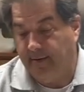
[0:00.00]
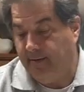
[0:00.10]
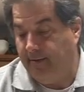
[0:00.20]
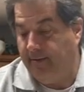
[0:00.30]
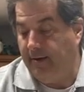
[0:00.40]

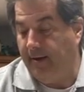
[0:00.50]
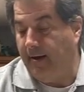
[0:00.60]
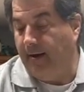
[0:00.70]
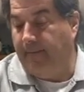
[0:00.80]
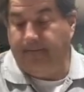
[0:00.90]

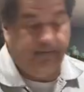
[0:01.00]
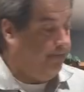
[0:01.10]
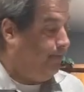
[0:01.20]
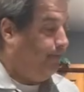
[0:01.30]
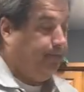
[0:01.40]
the
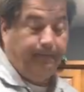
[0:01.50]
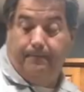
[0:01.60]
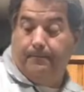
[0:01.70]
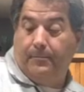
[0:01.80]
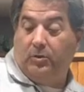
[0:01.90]

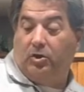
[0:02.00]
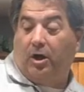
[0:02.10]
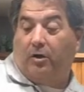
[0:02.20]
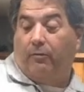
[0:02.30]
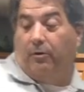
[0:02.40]

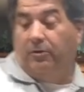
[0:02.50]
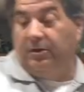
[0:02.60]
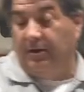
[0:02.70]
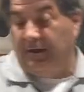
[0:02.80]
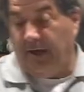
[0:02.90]
chuck roast,
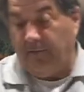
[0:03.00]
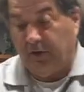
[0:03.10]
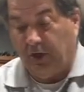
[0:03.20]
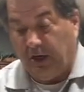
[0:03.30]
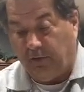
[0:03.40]
the Denver
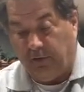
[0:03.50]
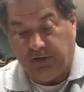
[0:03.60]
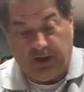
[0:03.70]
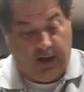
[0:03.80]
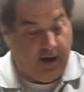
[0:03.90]
chuck
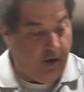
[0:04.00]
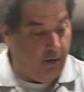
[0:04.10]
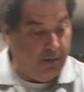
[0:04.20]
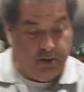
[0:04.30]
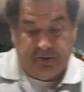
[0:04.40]
roast, and now what I'm
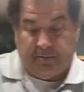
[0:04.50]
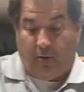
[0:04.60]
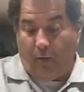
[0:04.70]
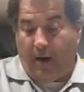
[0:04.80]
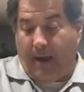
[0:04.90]
going to do is I'm going
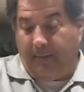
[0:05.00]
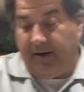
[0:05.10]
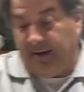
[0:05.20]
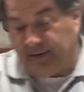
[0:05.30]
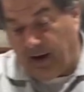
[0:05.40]
to wrap it in
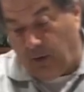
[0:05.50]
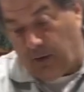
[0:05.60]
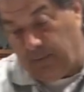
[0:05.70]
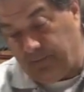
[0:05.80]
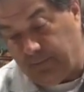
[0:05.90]
a towel.